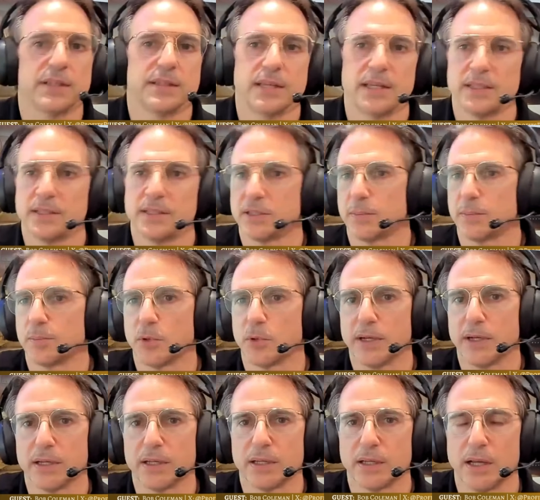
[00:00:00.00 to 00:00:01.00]
It tends to
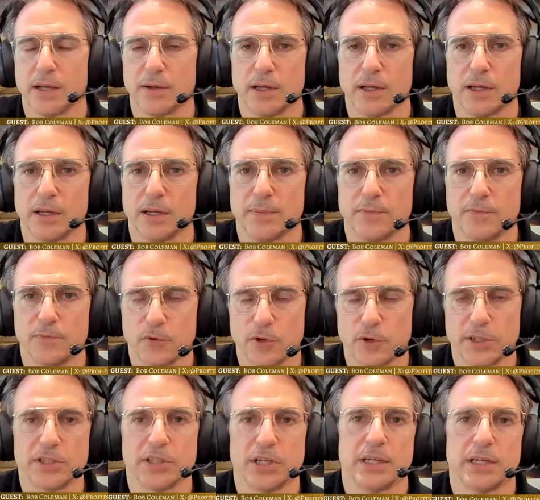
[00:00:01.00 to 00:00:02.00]
bring
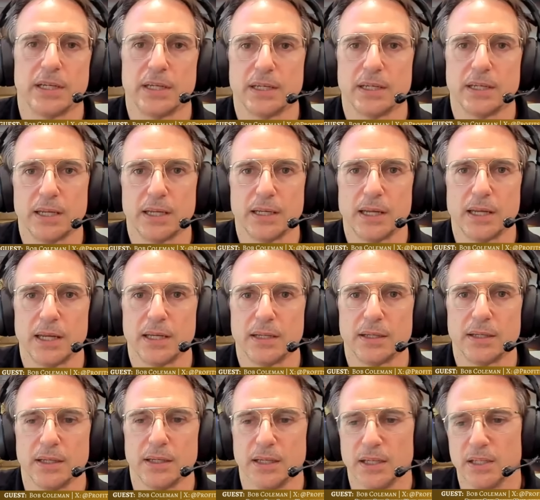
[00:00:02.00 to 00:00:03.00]
friction,
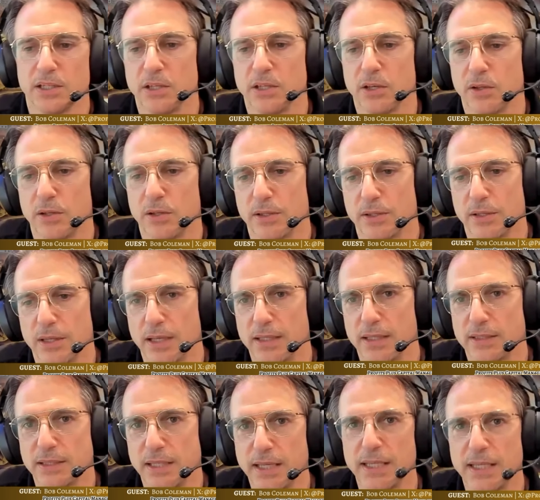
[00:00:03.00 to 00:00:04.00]
and you know,
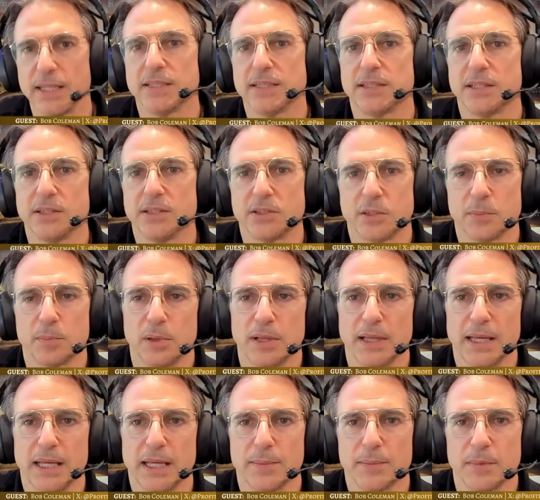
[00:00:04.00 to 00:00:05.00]
it's easy to
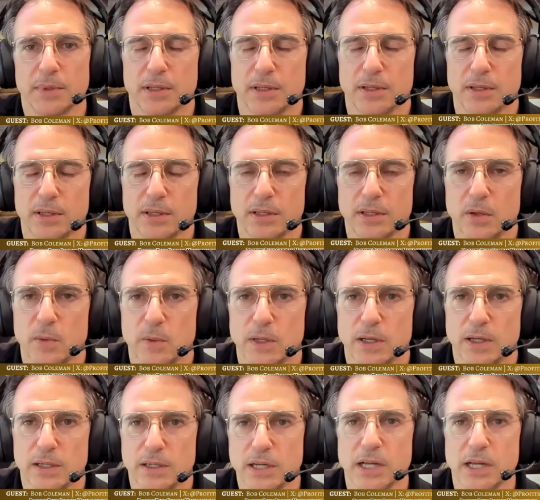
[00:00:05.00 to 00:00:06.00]
blame, you know,
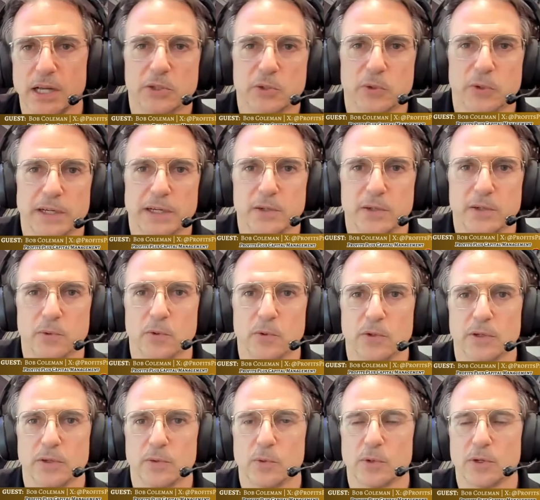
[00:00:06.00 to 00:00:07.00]
a country
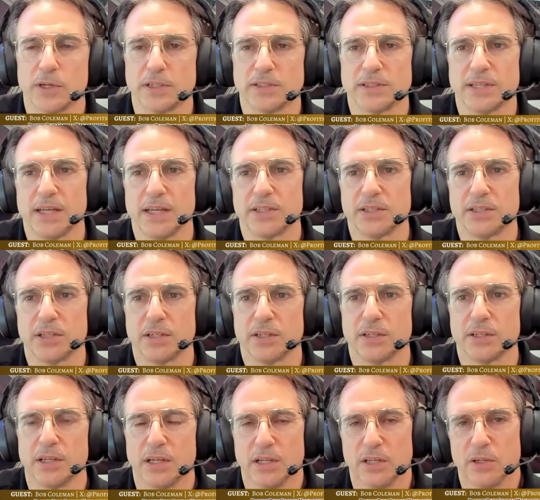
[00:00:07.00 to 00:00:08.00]
or
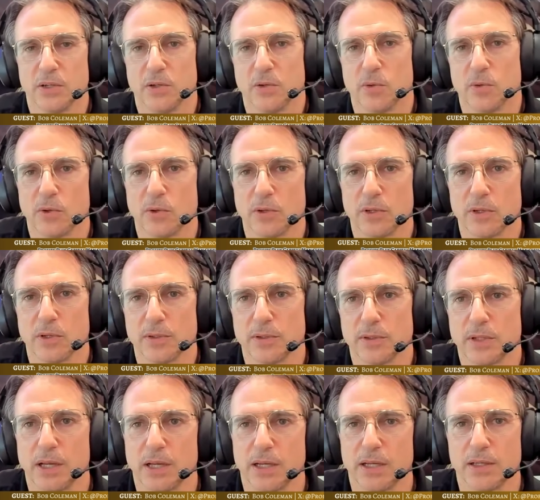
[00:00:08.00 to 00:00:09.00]
organization or,
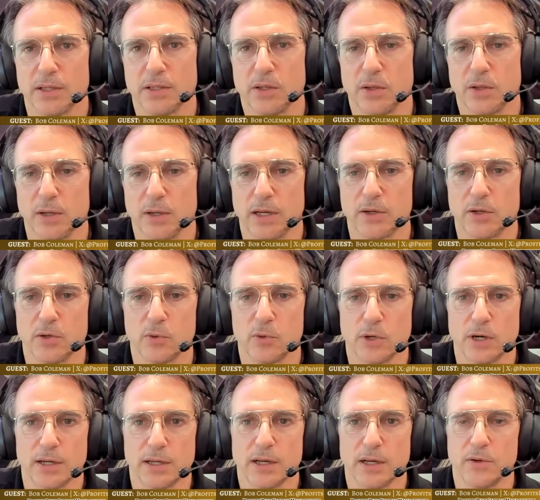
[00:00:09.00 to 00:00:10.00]
you know,
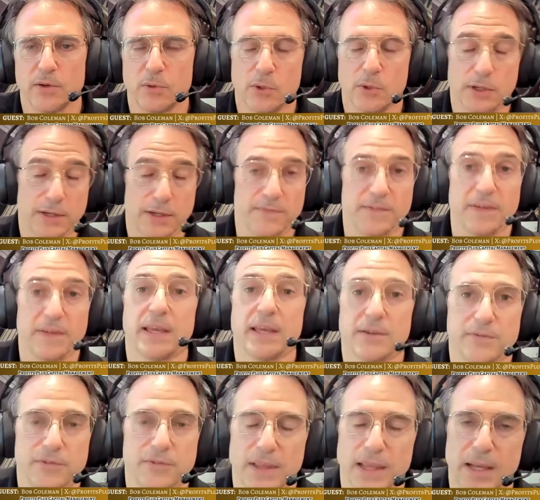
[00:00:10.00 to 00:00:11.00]
or an
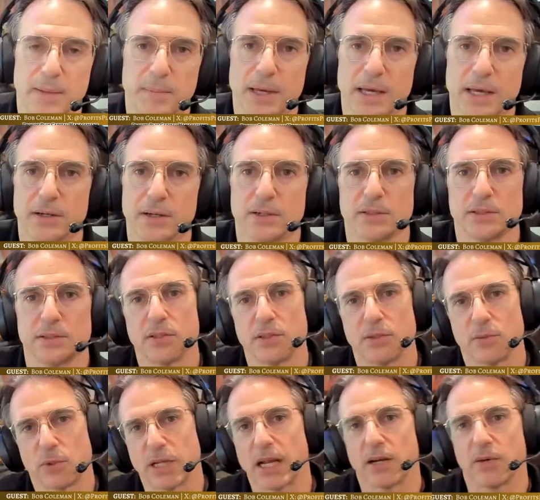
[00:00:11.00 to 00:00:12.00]
event for that matter,
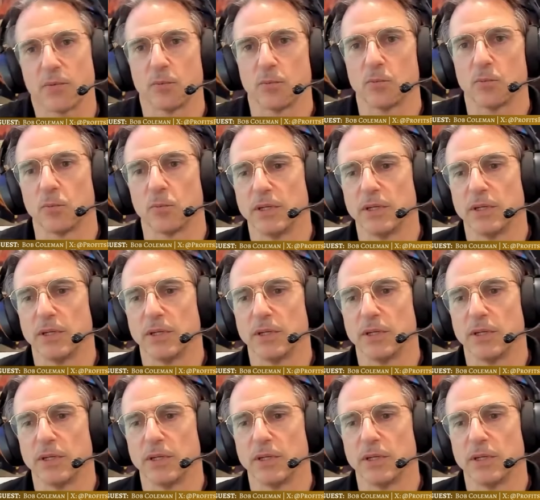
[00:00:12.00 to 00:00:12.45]
to kind of